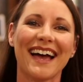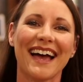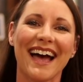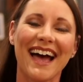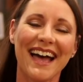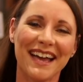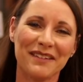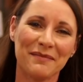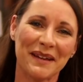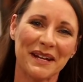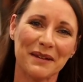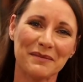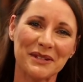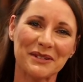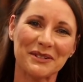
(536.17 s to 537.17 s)
Hi, my
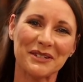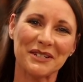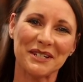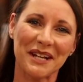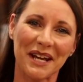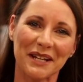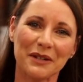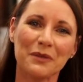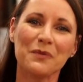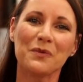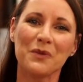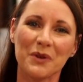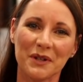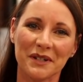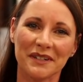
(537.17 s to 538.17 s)
name is Christiana
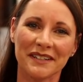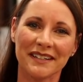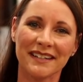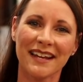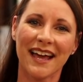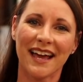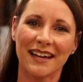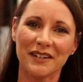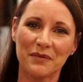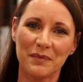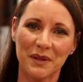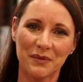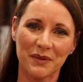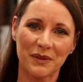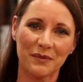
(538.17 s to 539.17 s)
Wharton. I have
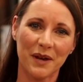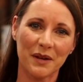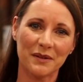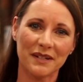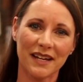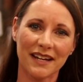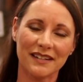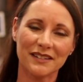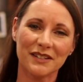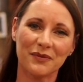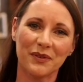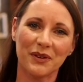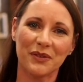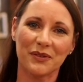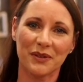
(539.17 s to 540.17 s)
been with Rowan House
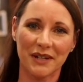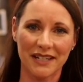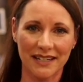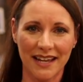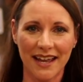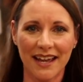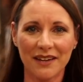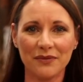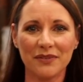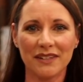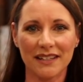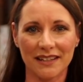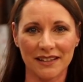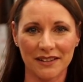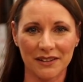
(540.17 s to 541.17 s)
for three and a half
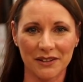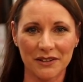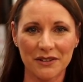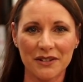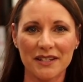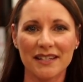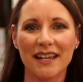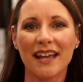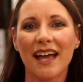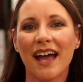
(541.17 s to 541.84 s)
years.